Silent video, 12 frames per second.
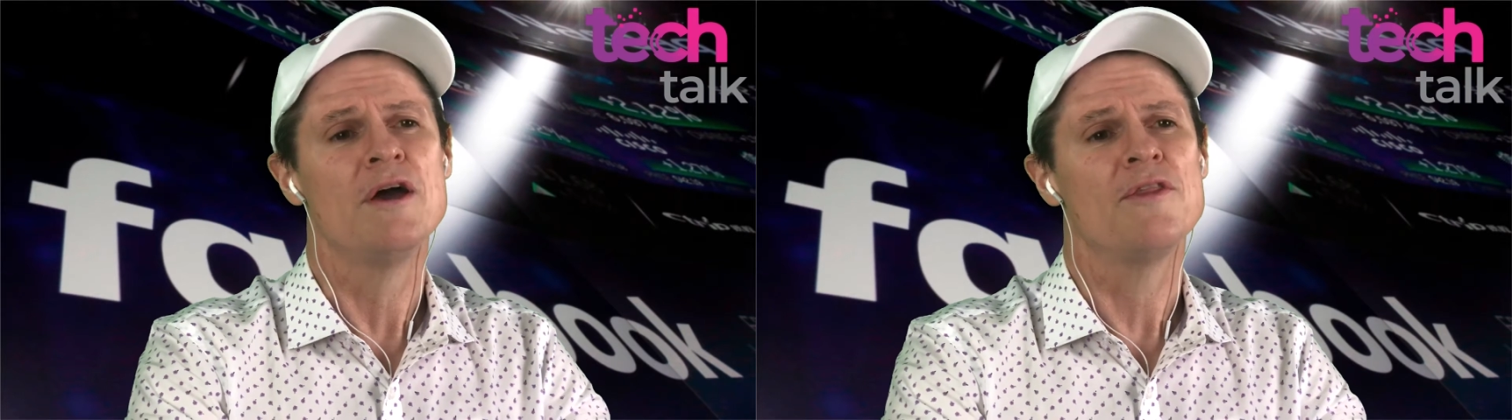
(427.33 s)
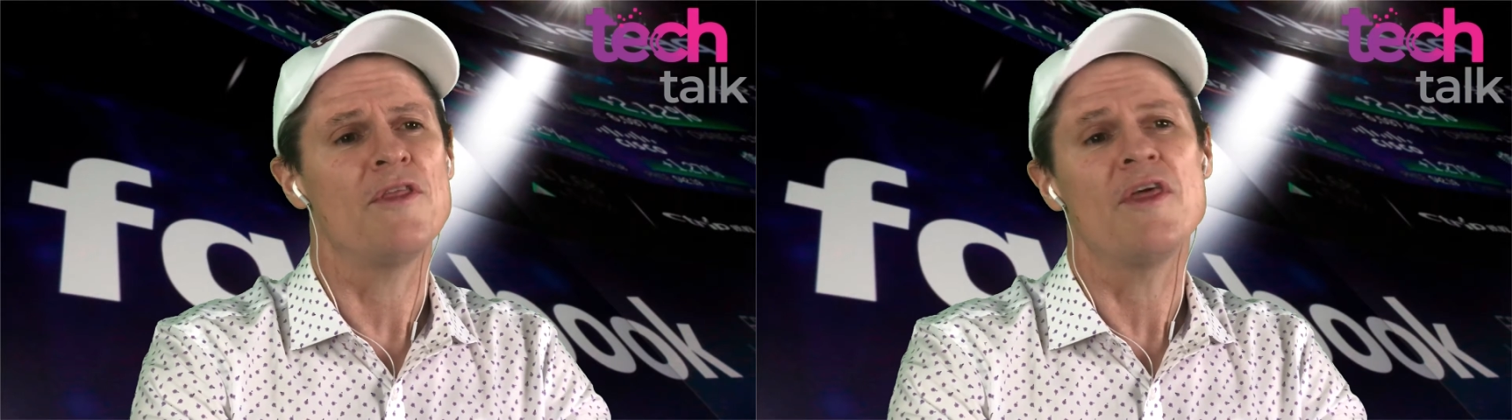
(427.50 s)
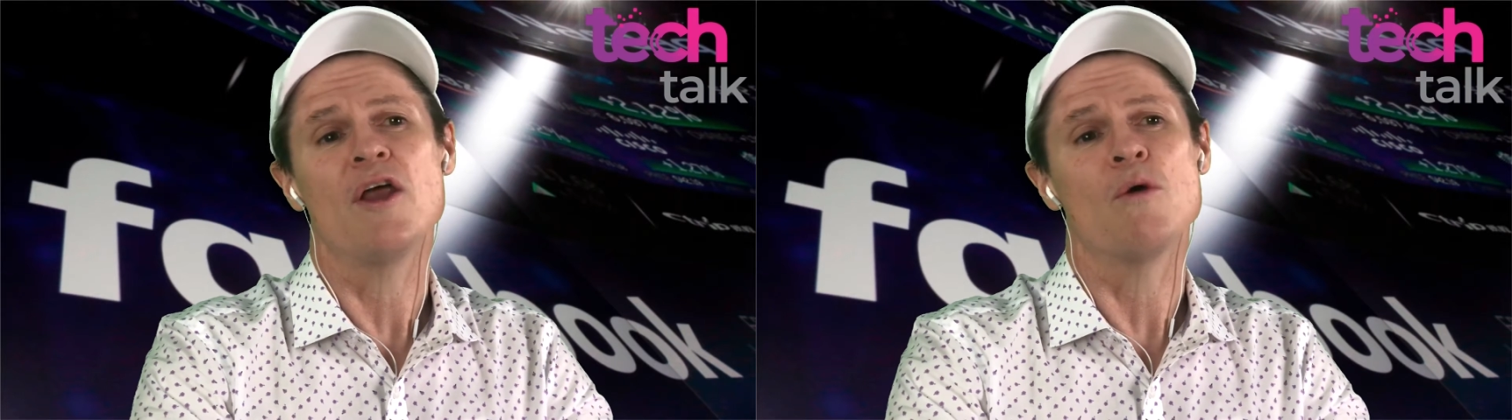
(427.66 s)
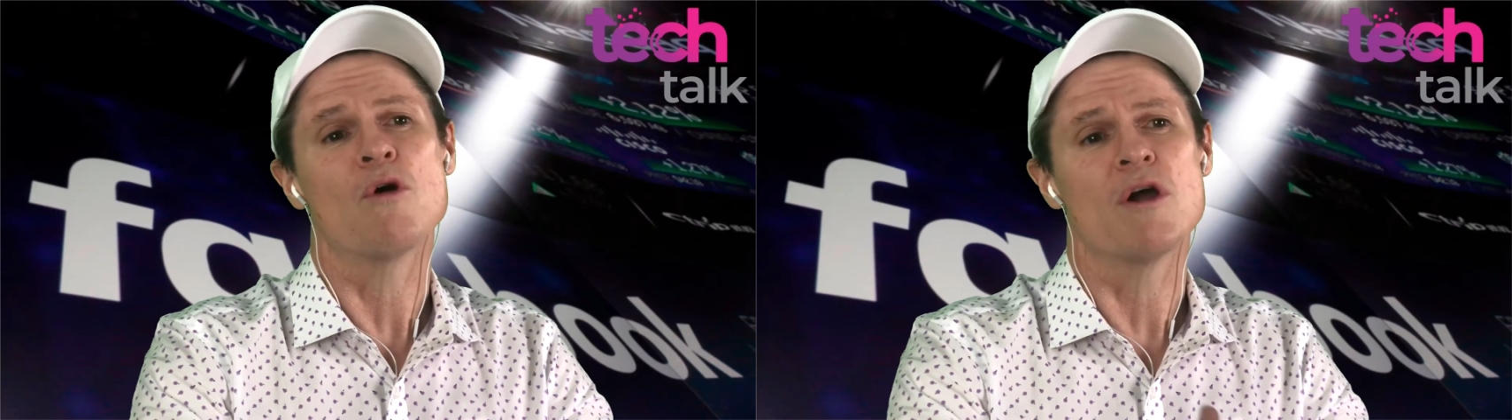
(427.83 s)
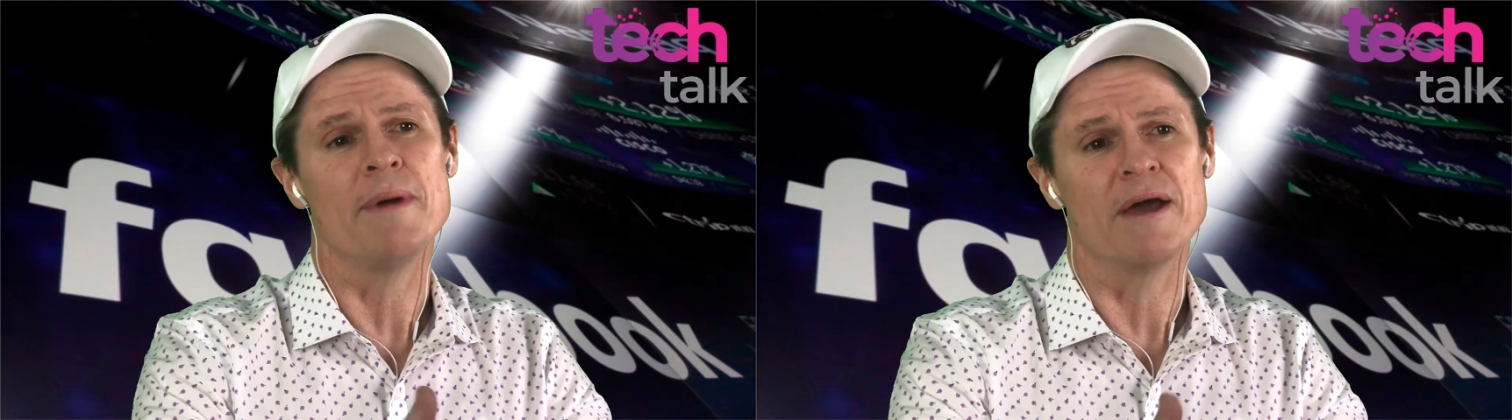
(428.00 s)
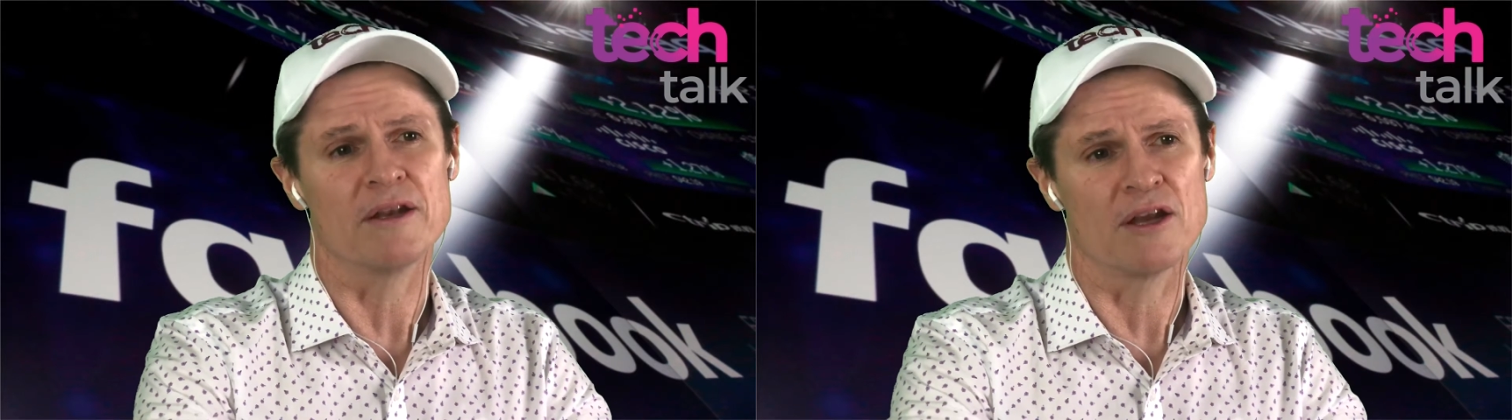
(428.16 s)
then they don't worry
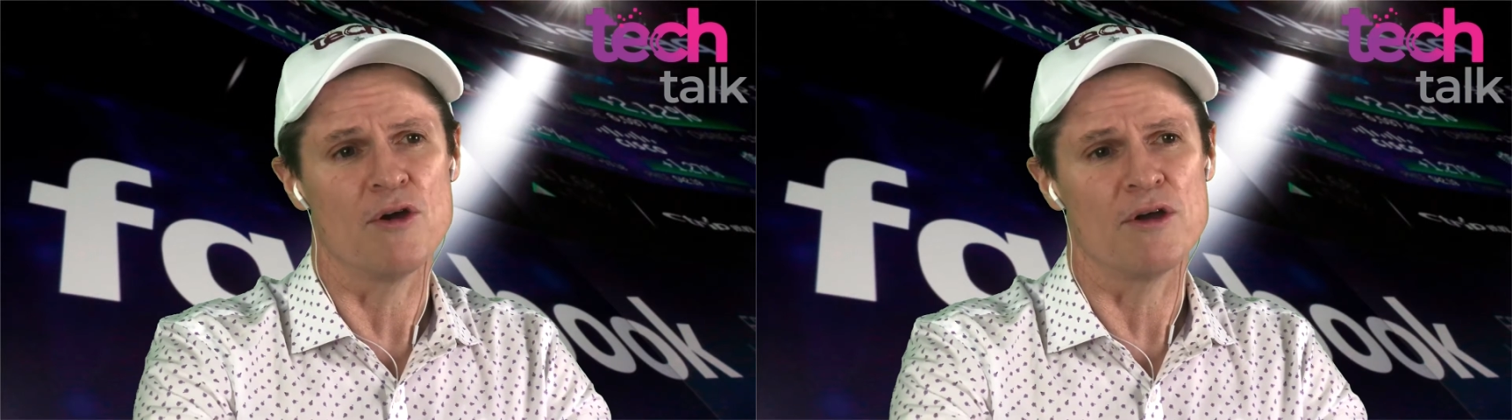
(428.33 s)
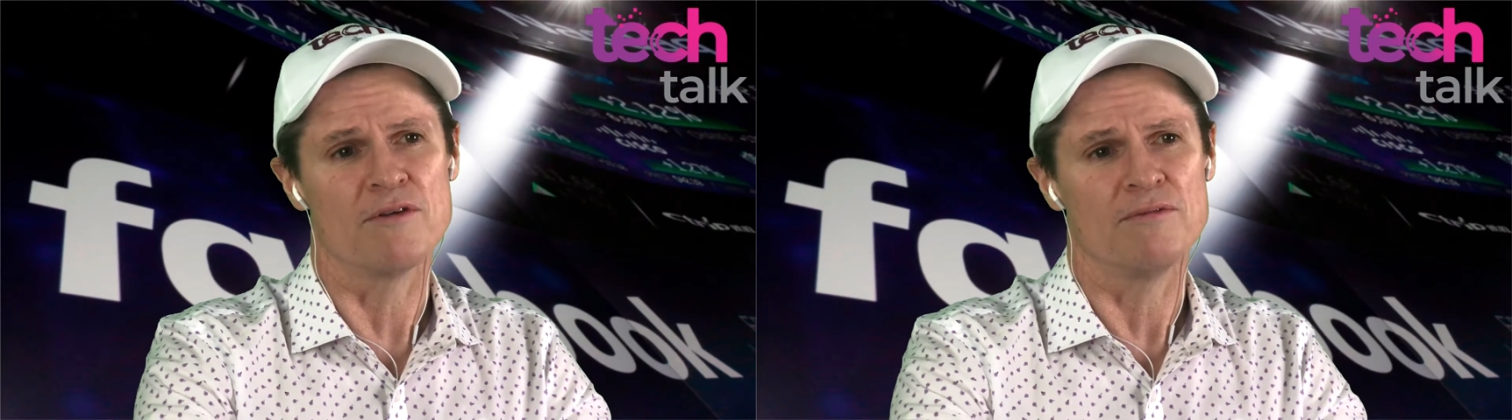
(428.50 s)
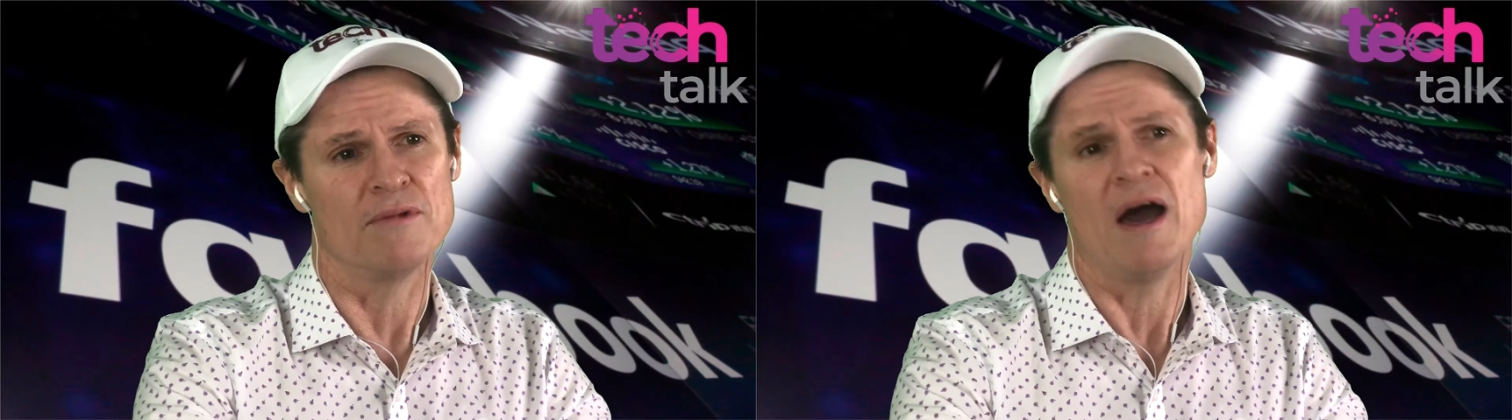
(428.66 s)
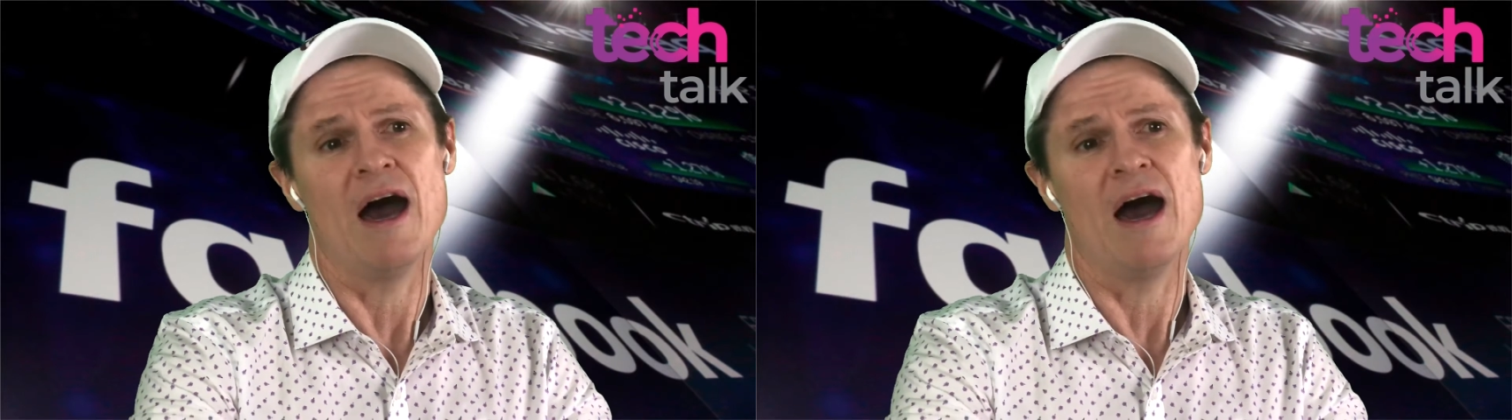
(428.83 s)
about going